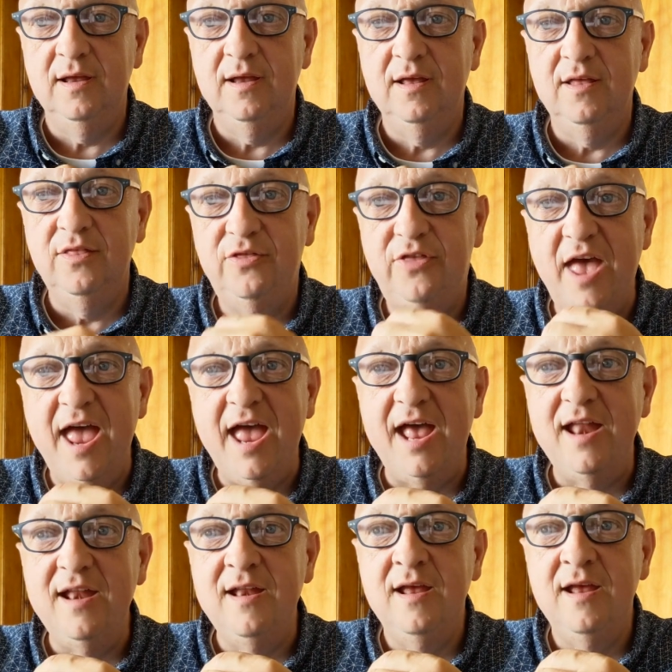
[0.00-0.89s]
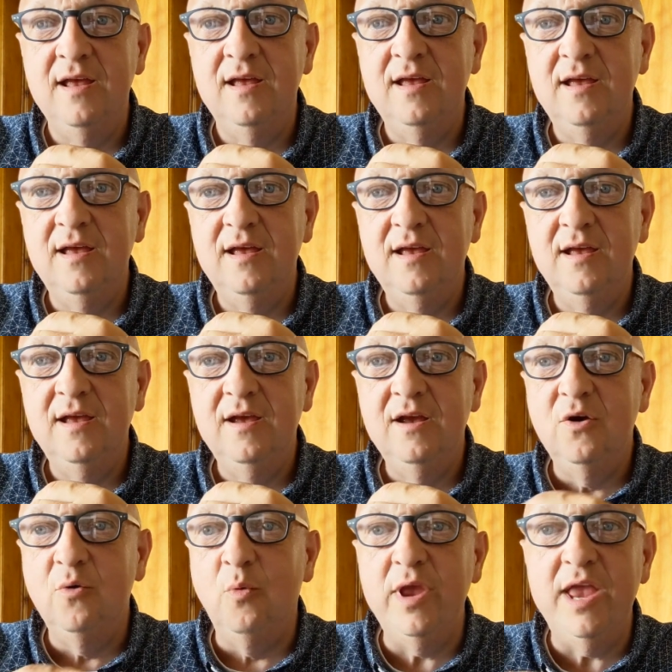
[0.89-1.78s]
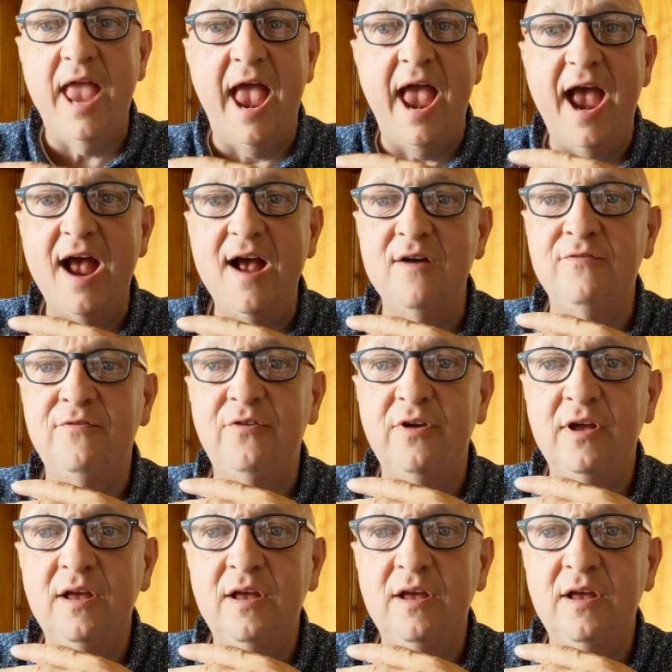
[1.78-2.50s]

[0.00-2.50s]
Then we have